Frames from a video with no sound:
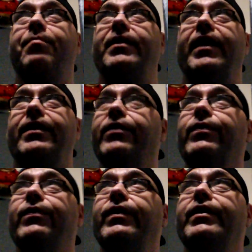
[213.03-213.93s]
that, but they
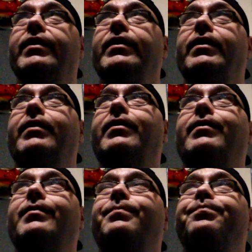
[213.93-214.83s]
do.
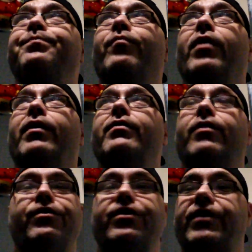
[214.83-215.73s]
um,
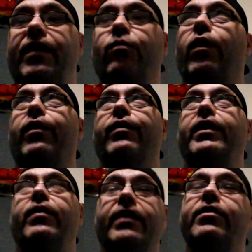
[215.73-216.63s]
there's a scene
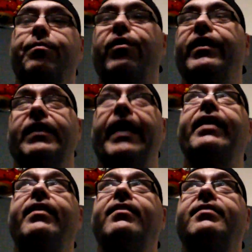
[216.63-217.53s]
where it's a pretty
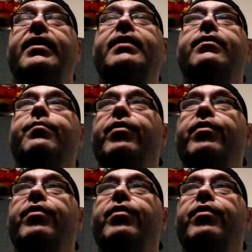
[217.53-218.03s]
lengthy scene in